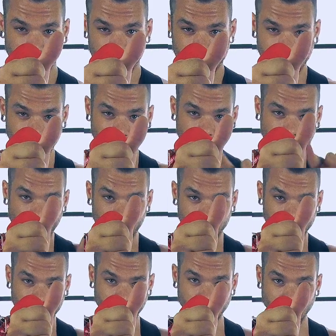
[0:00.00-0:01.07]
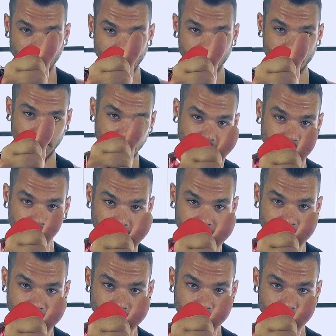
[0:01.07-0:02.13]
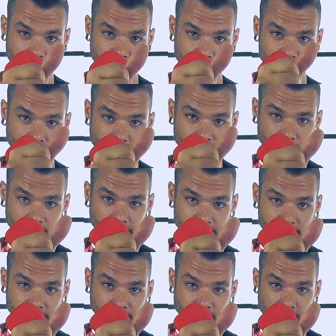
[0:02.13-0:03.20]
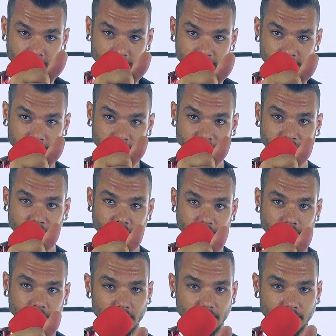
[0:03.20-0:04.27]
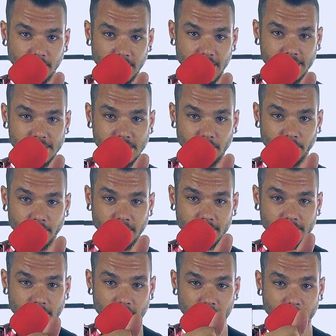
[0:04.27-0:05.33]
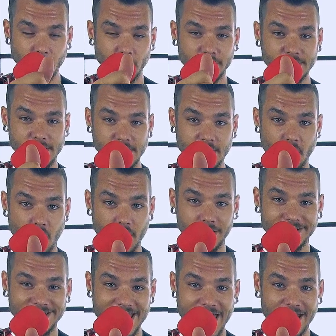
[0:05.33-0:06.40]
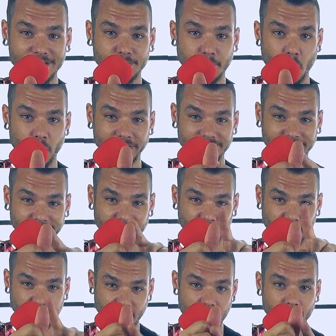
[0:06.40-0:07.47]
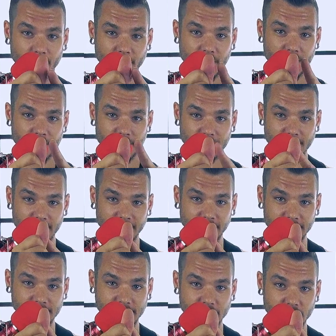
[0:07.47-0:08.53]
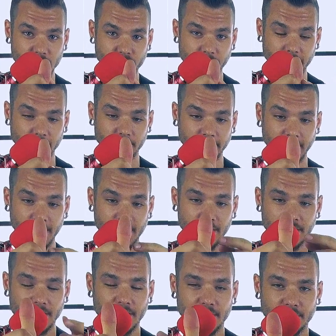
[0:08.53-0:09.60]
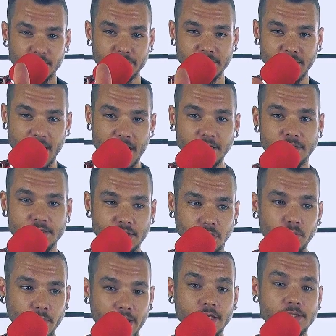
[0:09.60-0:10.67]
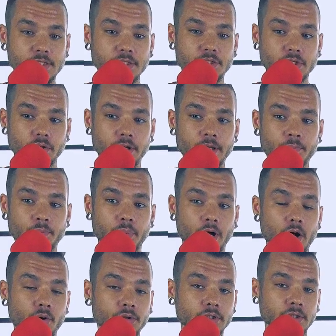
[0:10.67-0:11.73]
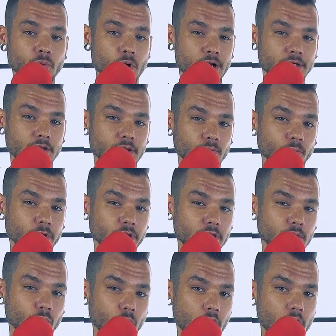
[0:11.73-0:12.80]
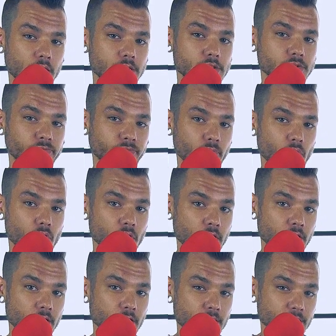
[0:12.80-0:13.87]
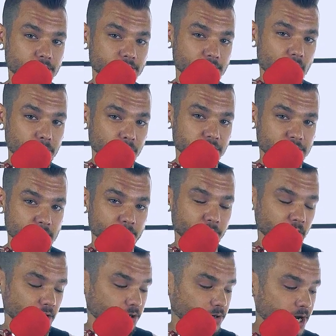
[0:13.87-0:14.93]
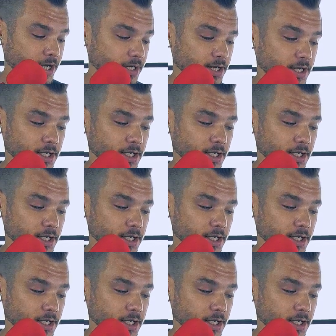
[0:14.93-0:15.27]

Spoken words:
sticking out so you can actually get into the strings without the rest of your hand interfering. The next thing we're going to talk about is the contact point of your thumb that hits the string, okay? There's kind of 2 ways to do it, but only one of them really works for double thumping, alright?